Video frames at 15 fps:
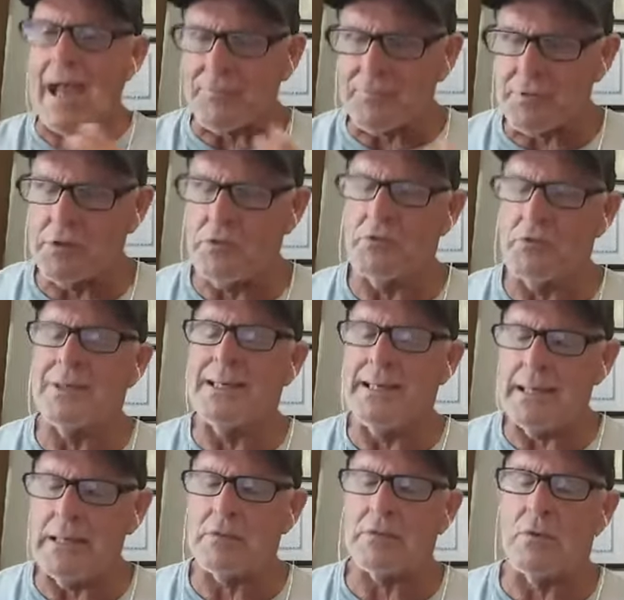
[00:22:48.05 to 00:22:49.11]
you
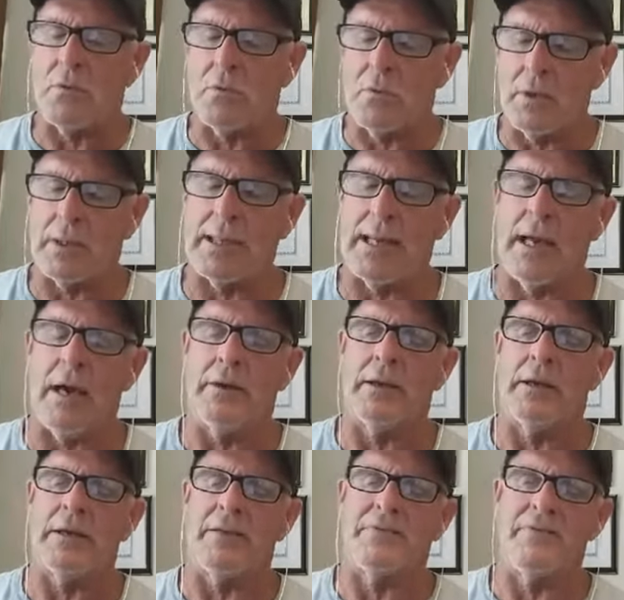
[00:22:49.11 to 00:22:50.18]
need to work out
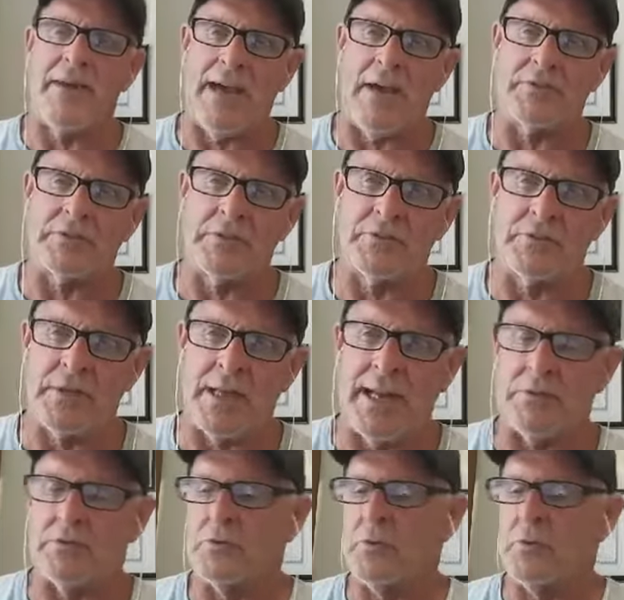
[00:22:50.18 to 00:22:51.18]
in a fasted state.